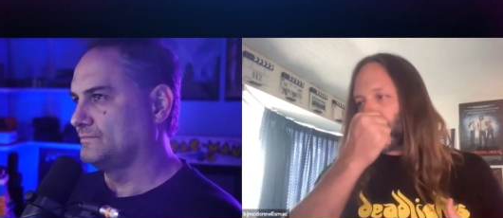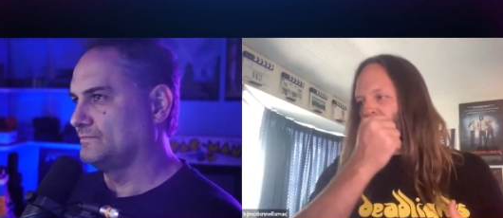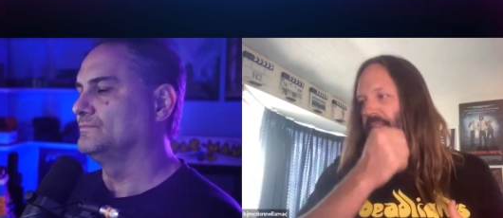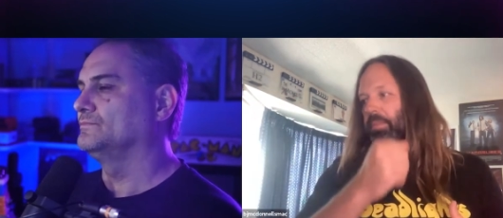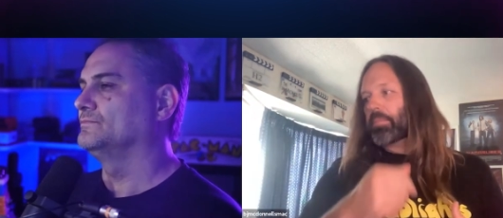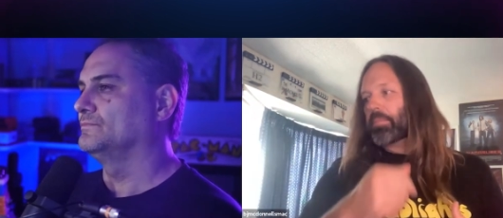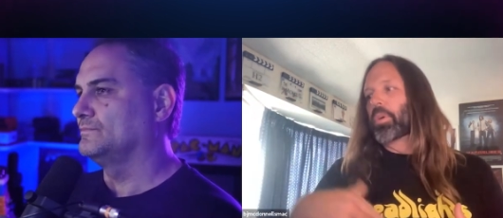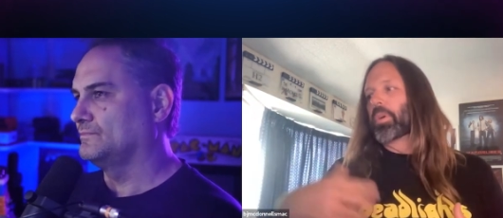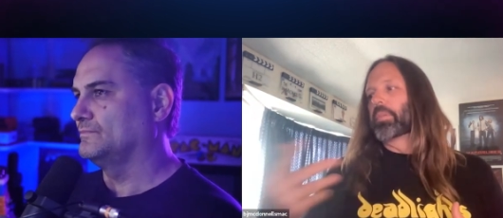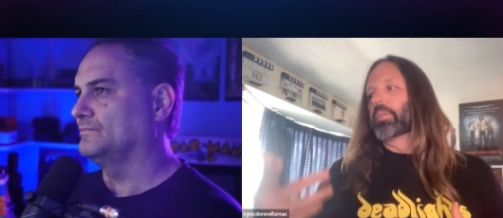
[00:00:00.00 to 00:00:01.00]
Speaker 1: I
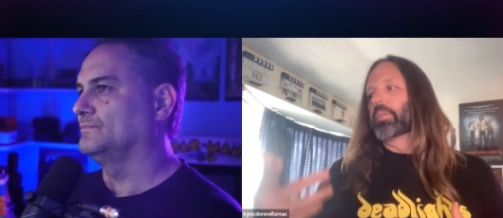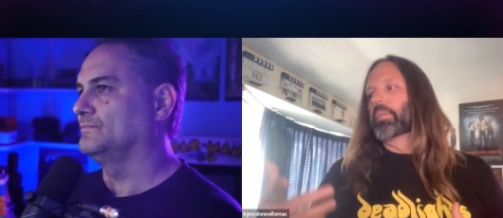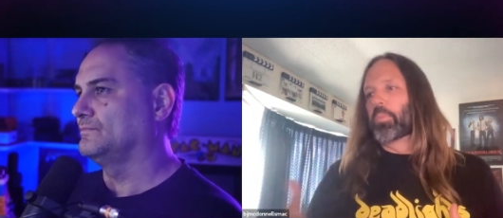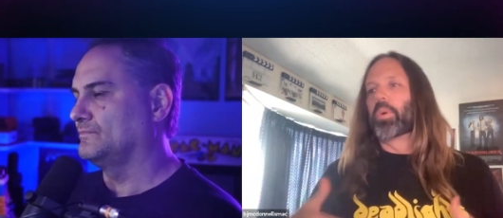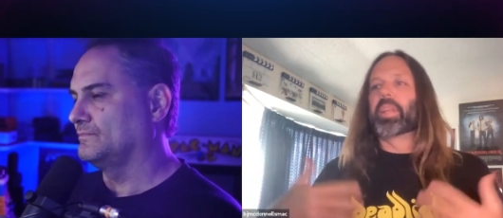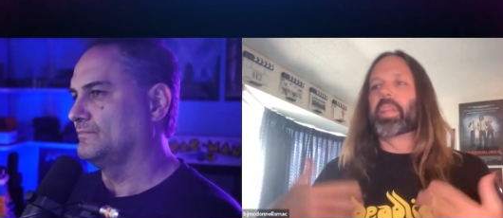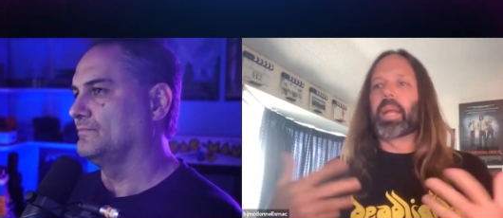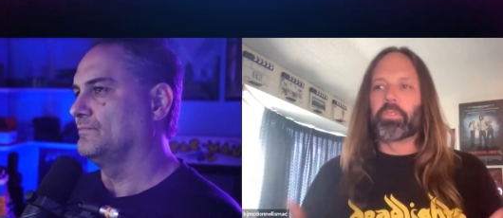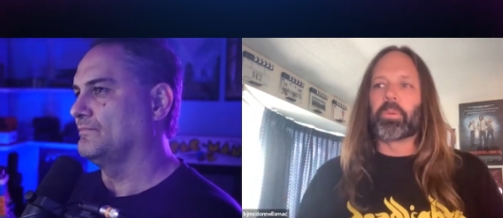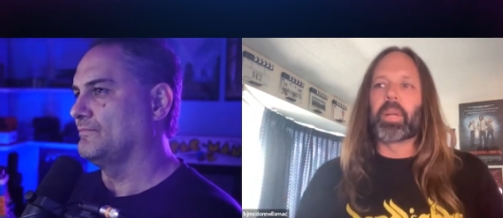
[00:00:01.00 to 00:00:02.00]
wanted more the
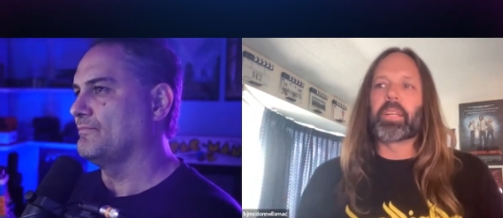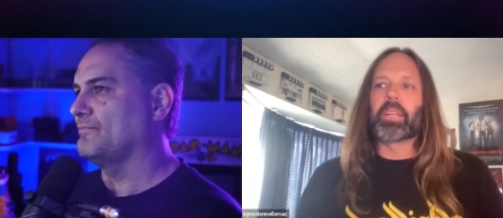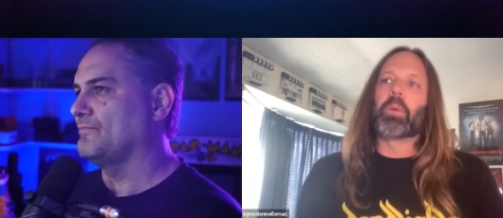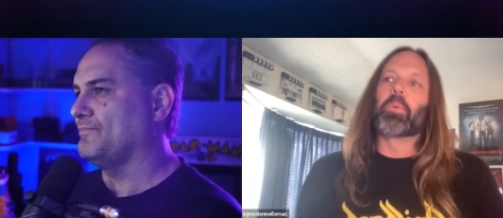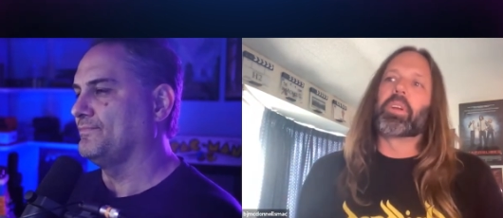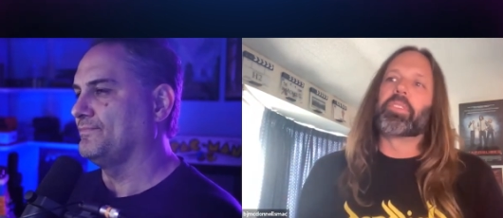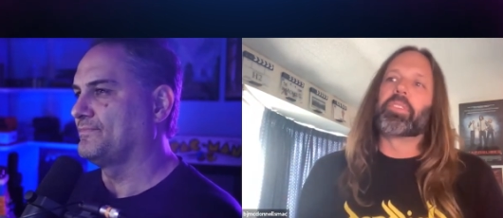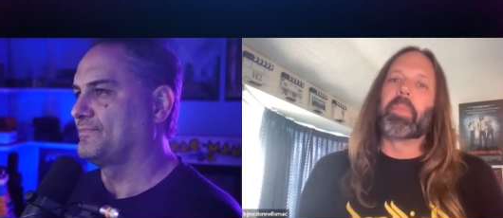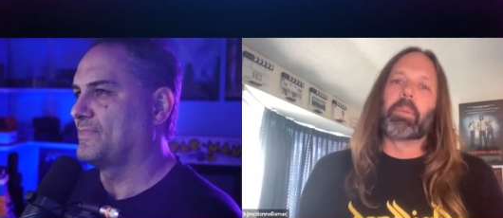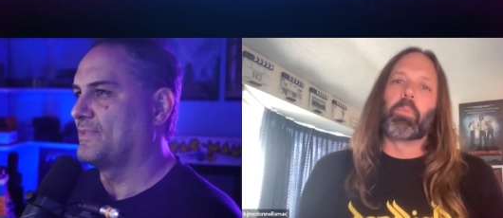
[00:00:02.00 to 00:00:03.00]
one that I was directing. I
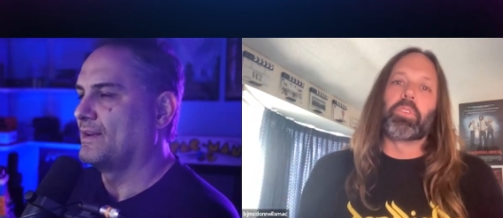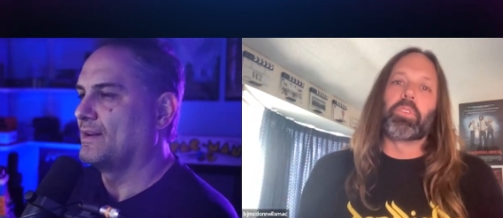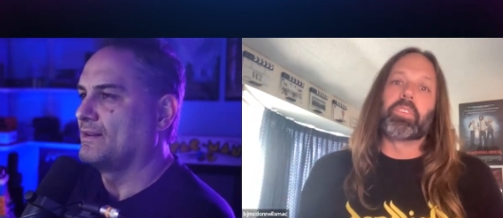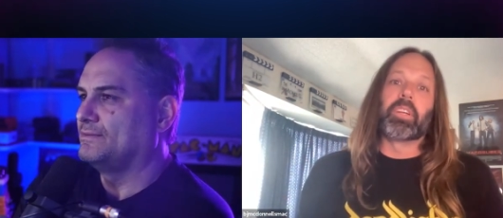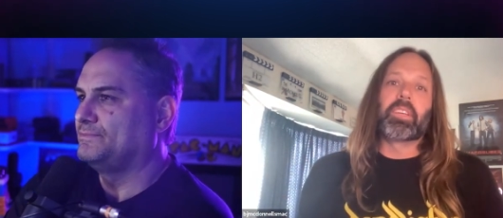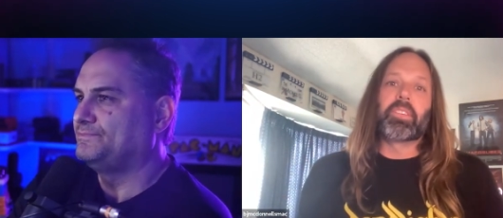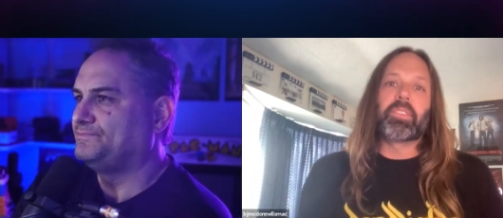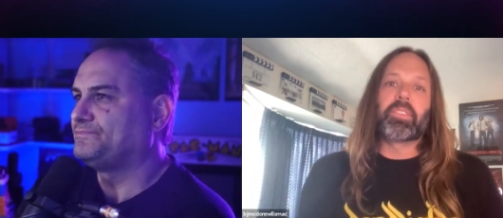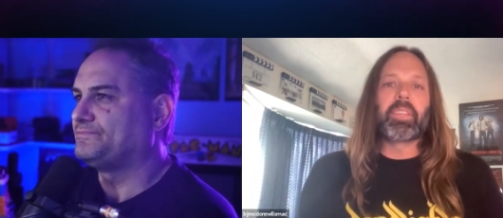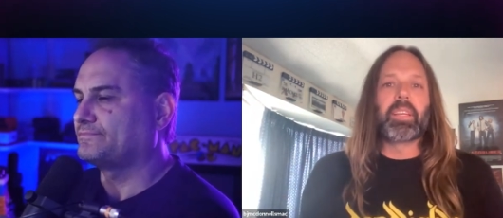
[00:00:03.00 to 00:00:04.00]
wanted to make it more
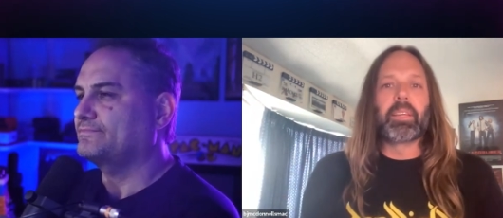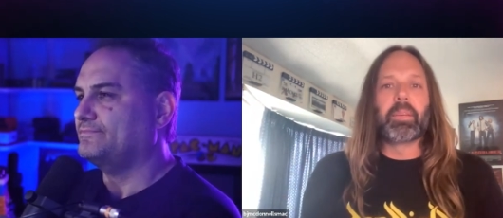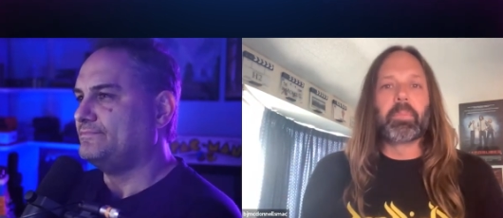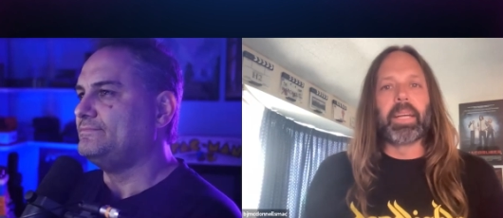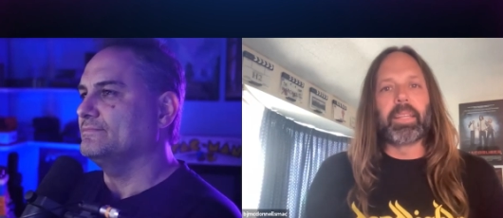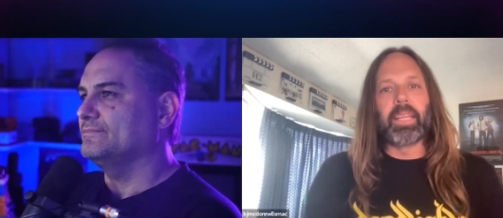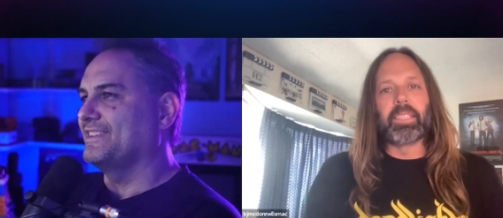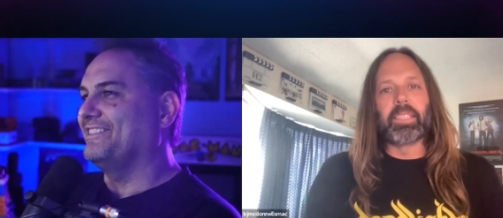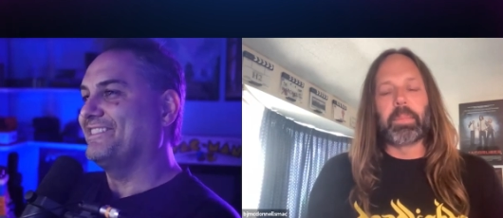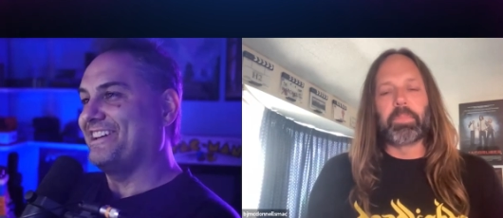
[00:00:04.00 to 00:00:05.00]
serious,
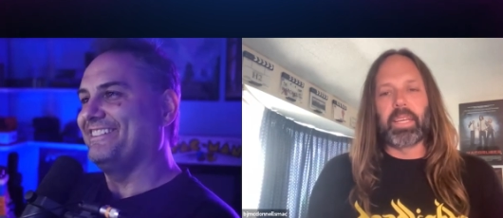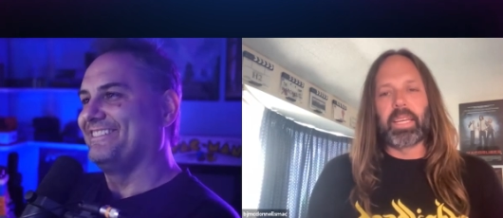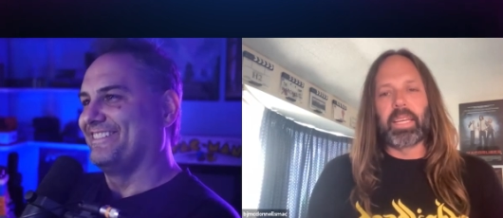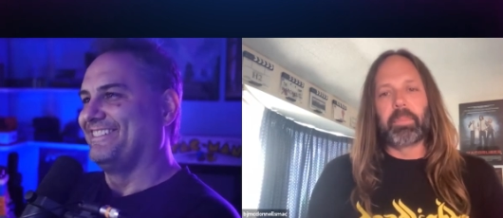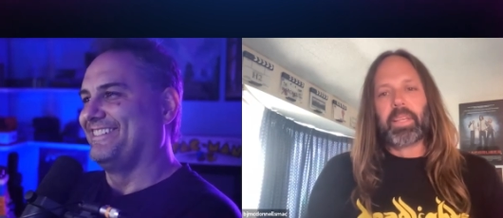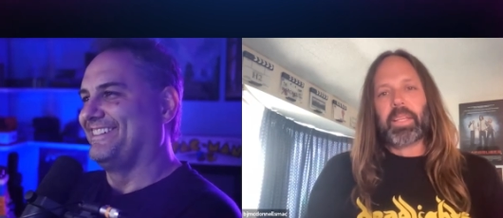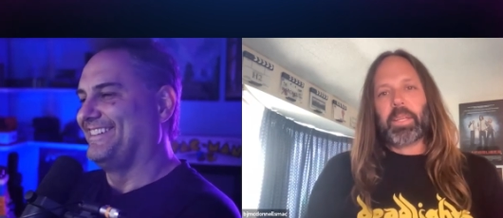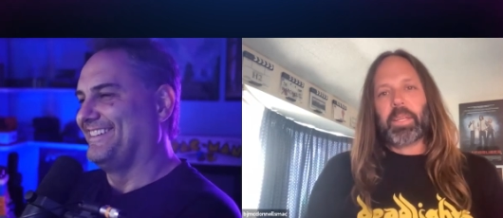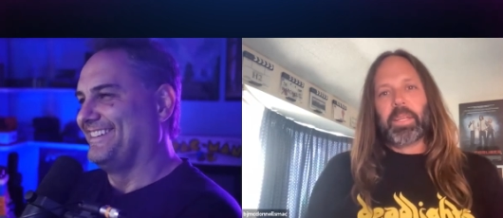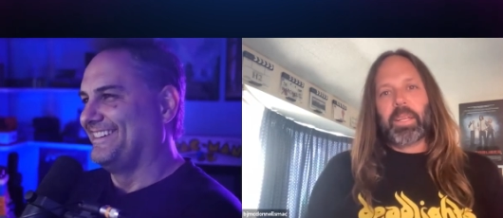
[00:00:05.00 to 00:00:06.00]
but okay. at the same time,